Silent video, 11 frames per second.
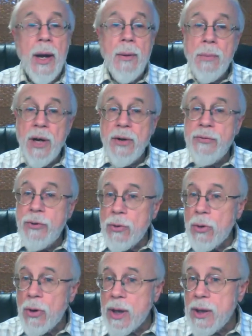But if you
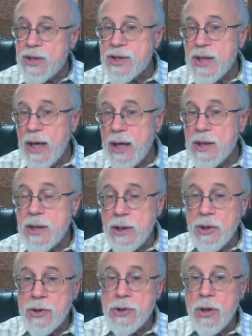look in the science
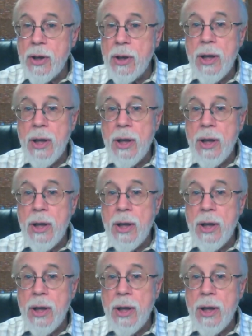literature,